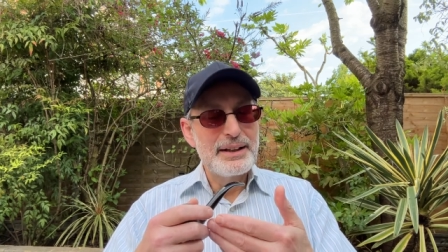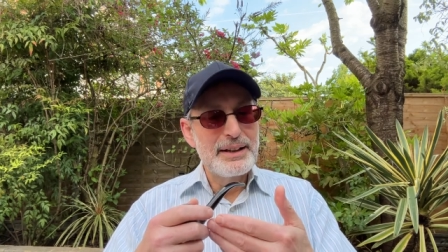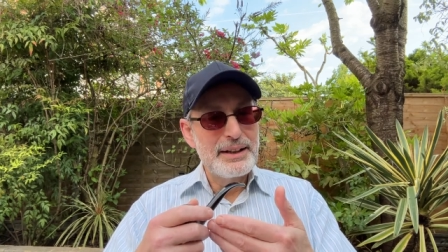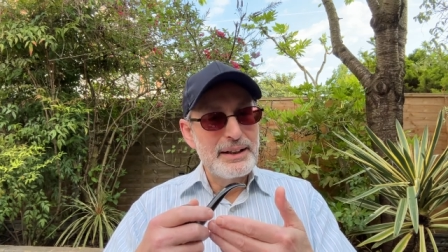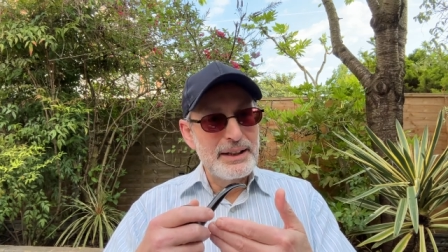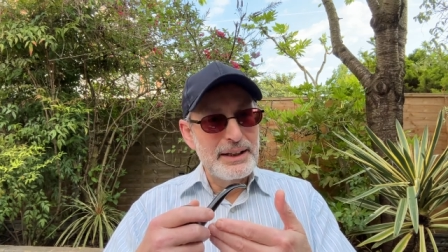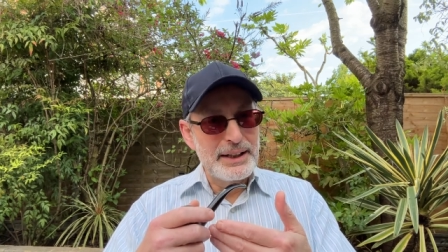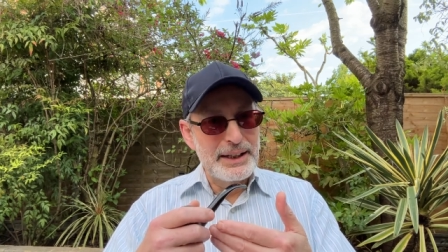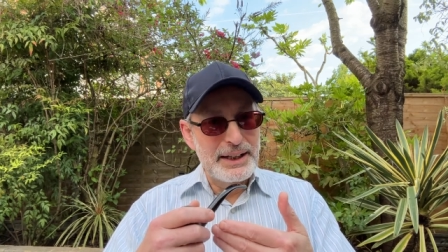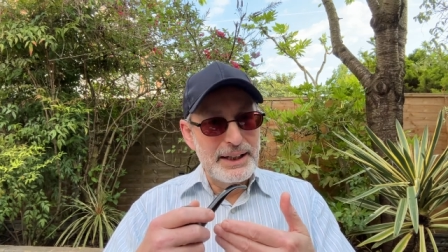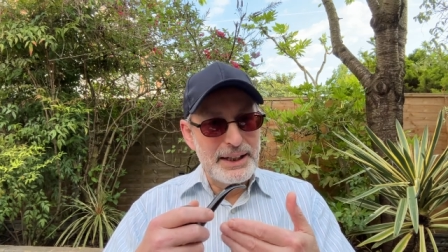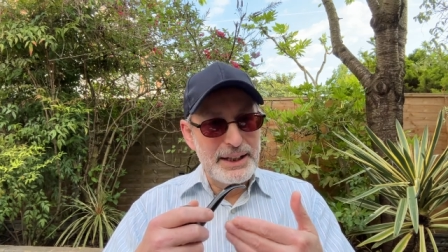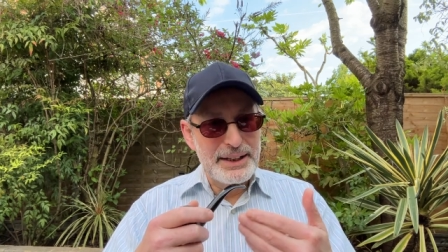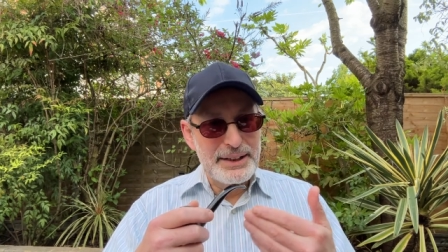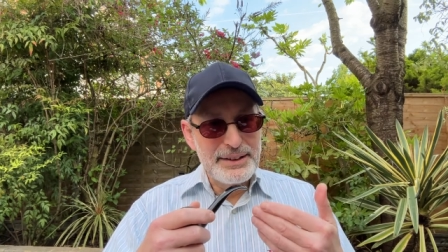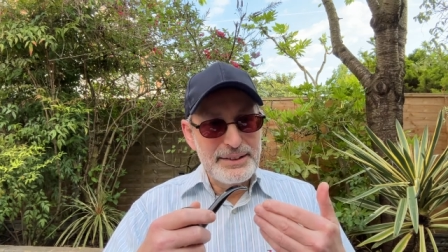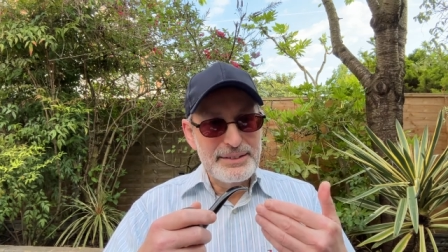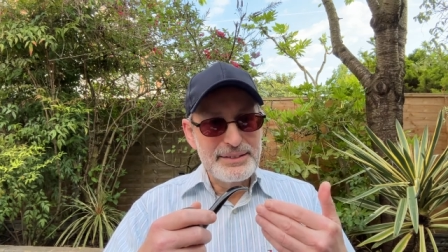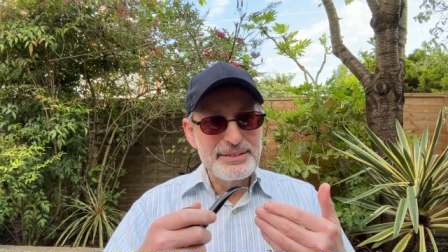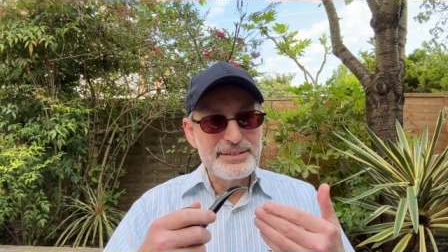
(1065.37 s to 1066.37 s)

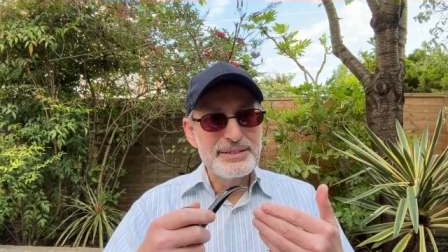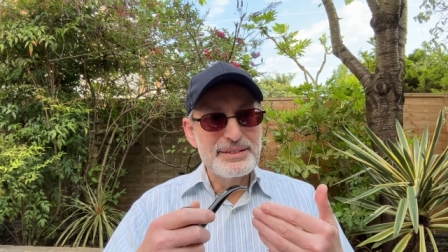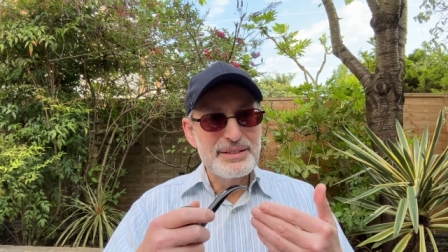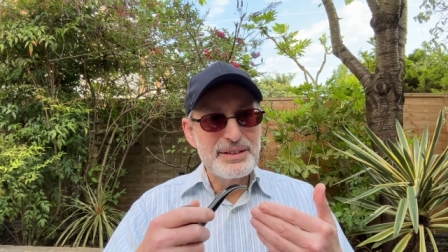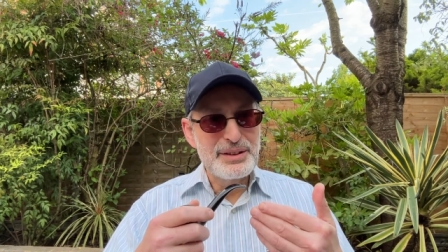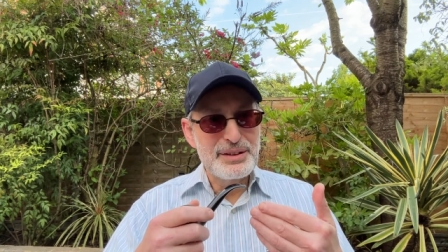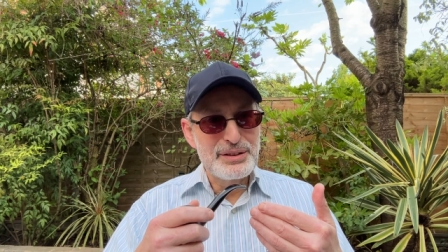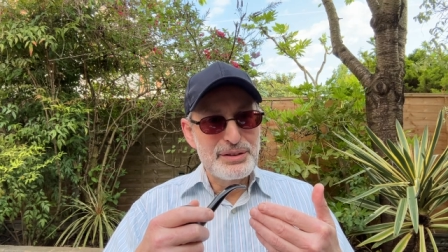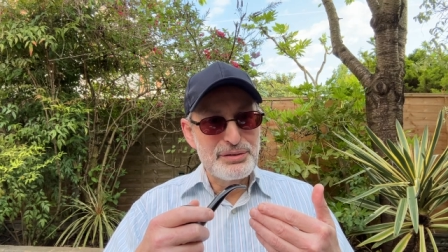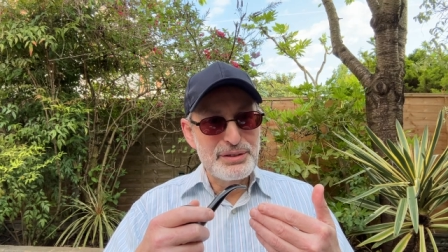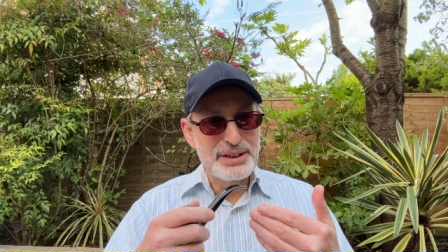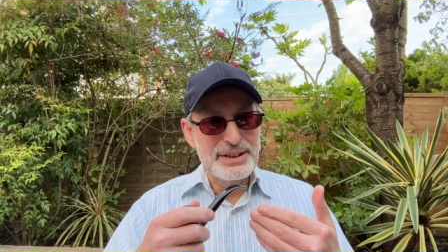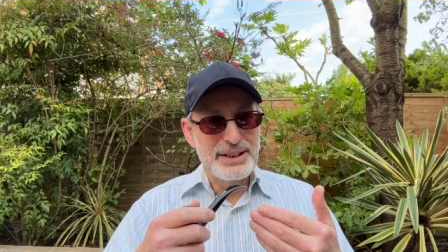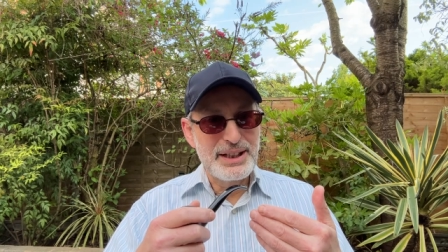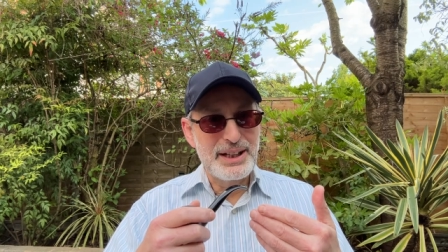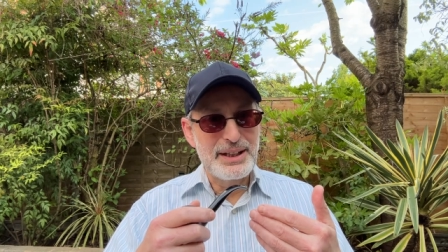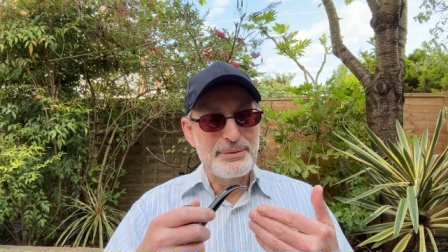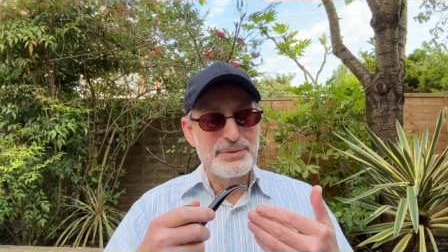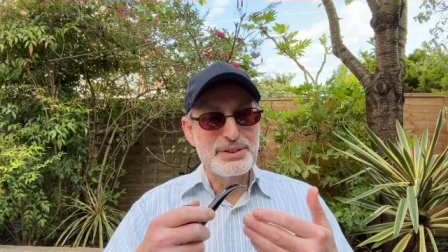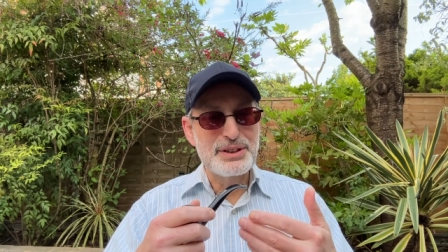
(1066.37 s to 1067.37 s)
Again, three
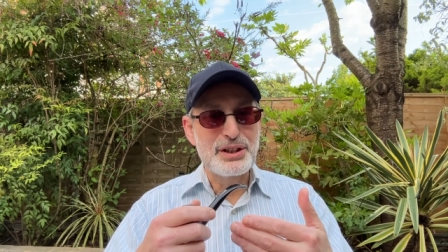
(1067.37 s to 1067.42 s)
times.